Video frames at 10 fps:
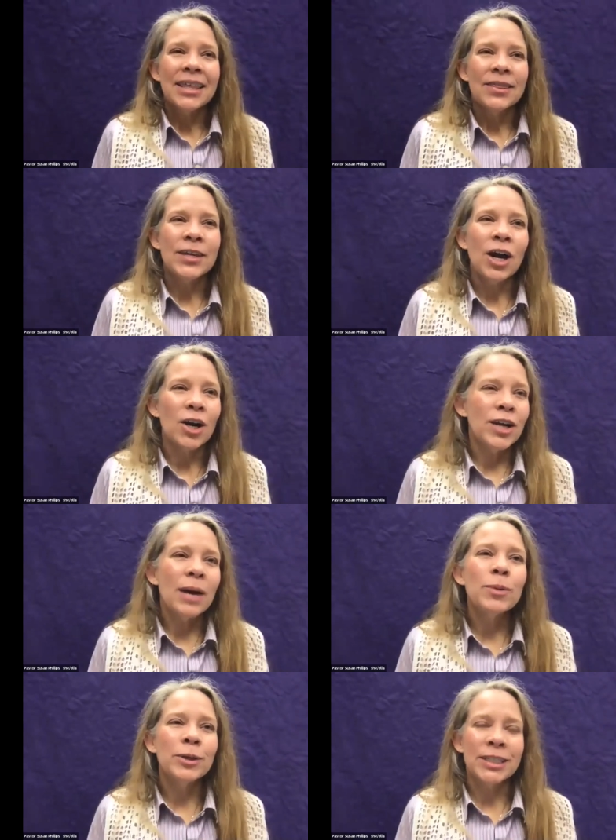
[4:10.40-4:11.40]
There are
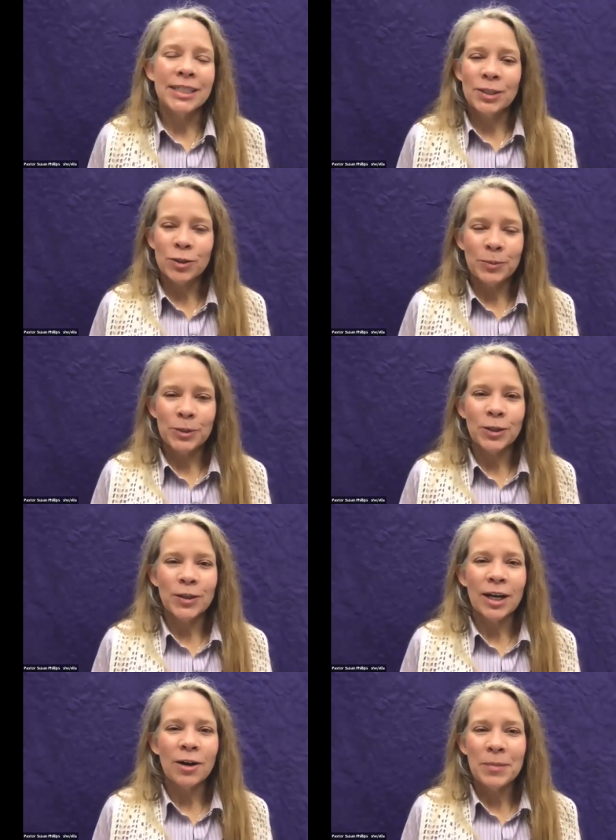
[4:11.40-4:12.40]
numbers in scripture
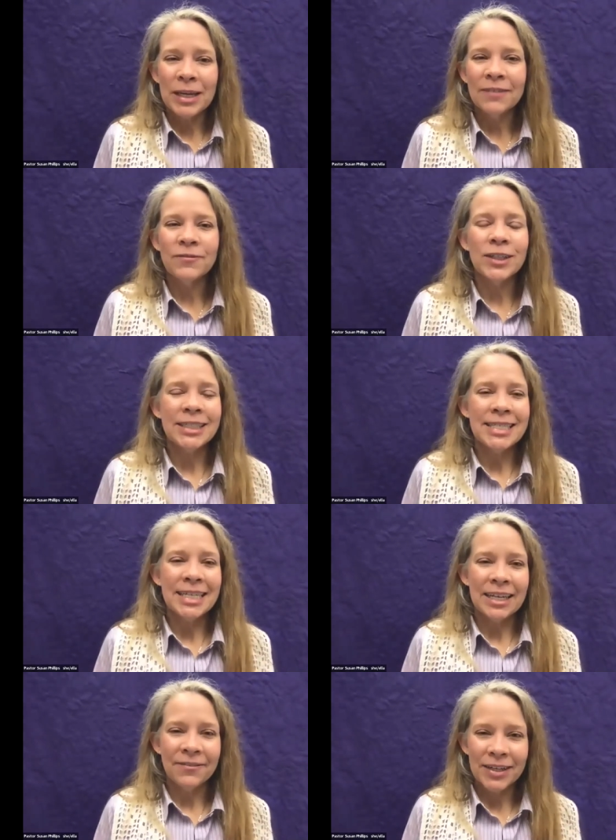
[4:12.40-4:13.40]
that are meaningful and
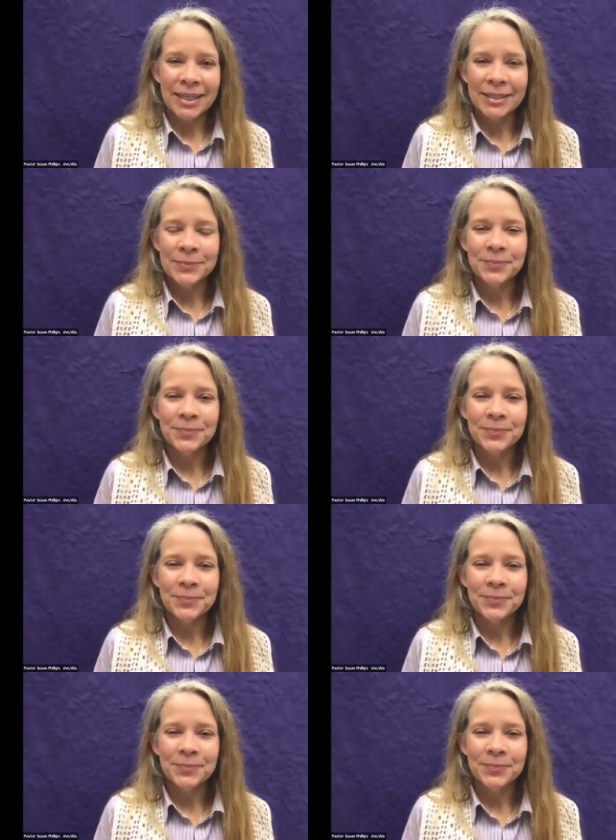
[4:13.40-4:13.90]
significant.